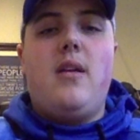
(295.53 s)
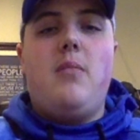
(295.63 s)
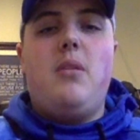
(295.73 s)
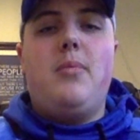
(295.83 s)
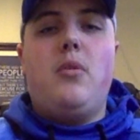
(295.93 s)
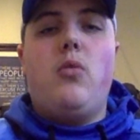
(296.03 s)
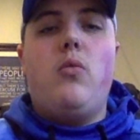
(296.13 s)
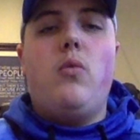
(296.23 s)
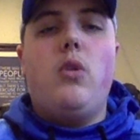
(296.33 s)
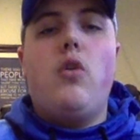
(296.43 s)
people
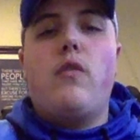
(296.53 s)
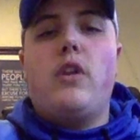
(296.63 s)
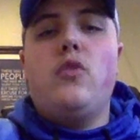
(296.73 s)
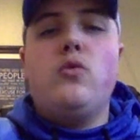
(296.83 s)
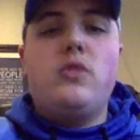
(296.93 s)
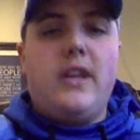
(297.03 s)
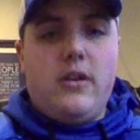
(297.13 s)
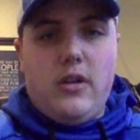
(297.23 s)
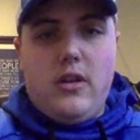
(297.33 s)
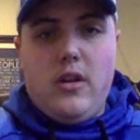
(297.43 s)
will overuse a
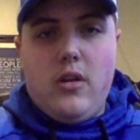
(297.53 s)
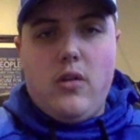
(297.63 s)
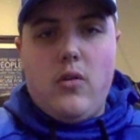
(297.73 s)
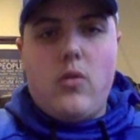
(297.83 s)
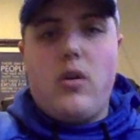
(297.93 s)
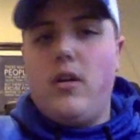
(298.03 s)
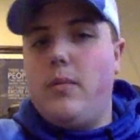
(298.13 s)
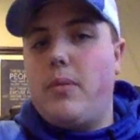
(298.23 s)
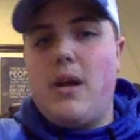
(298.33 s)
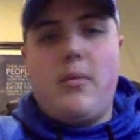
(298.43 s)
good or a
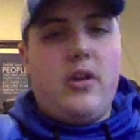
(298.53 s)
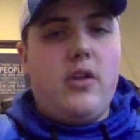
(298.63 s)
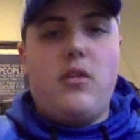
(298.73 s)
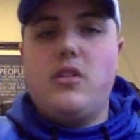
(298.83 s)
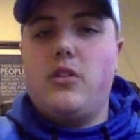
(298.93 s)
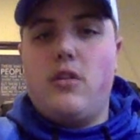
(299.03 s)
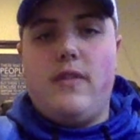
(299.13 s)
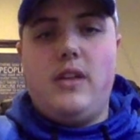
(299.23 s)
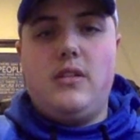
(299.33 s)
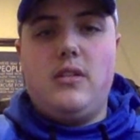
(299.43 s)
property or a
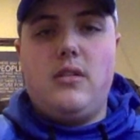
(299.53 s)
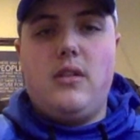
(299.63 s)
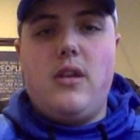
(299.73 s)
service,